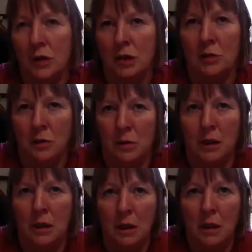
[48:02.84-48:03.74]
to
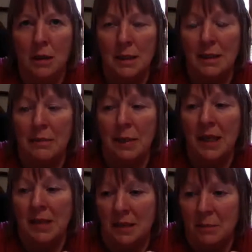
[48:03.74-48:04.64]
step
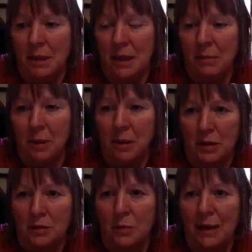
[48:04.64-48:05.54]
into my
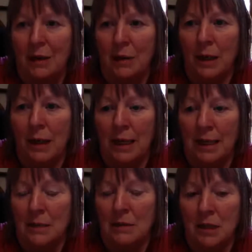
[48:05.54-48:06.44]
personal power
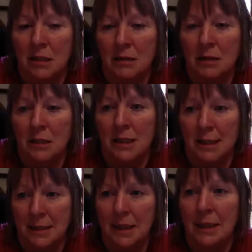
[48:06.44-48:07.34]
and
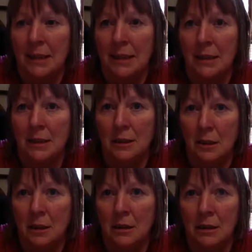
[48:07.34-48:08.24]
decide
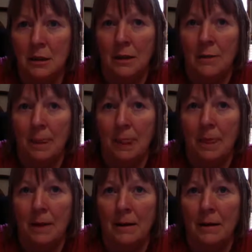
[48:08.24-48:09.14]
to
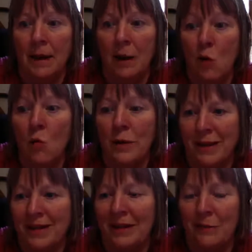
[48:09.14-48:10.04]
get on with
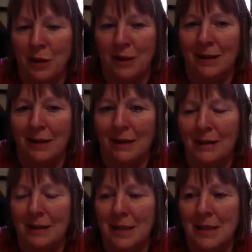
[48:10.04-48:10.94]
it, if you like.
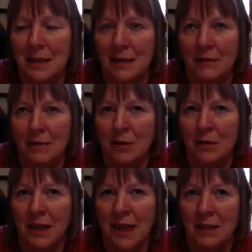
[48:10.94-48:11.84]
It's kind of got
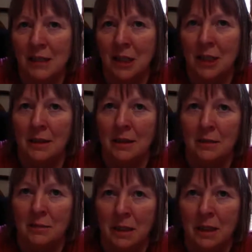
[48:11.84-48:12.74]
the energy
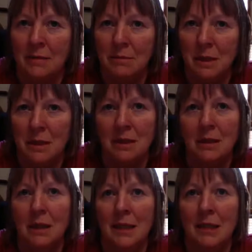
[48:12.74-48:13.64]
sometimes,
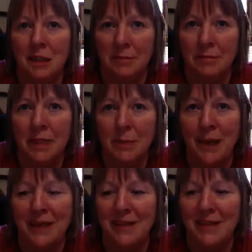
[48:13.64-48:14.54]
in some
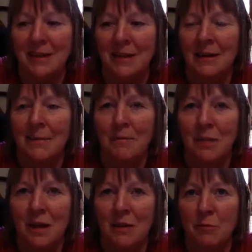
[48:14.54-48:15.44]
respects,
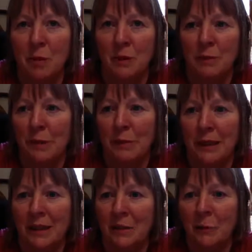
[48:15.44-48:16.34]
of pull up your
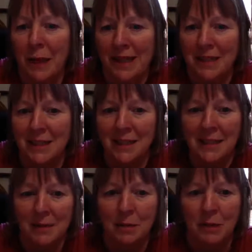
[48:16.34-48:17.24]
big girl
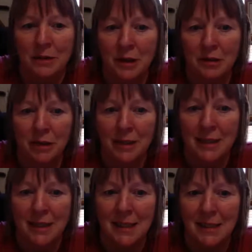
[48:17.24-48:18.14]
panties, Pluto
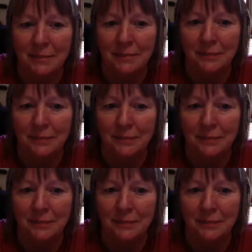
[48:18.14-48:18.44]
transits.